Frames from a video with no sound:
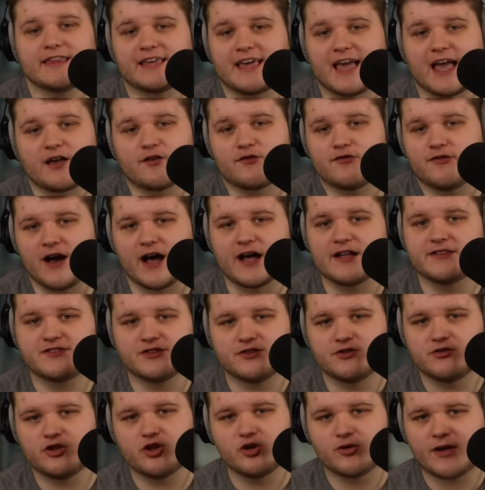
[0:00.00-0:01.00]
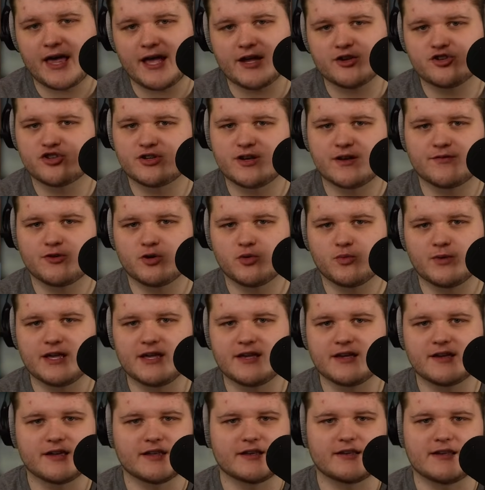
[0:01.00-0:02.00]
The gang finds a new location every
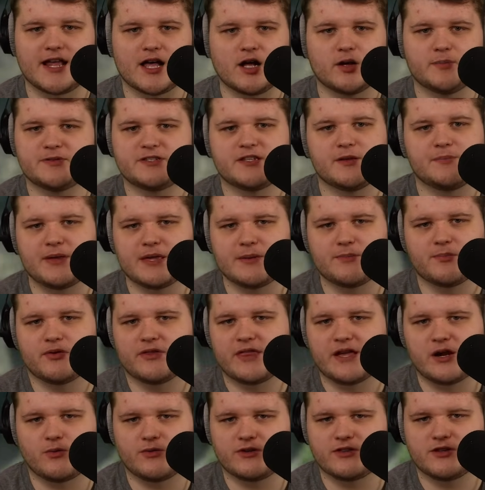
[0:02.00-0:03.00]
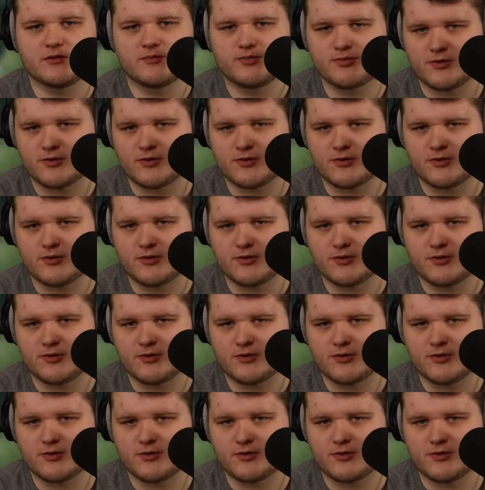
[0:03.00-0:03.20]
week and helps the people there with their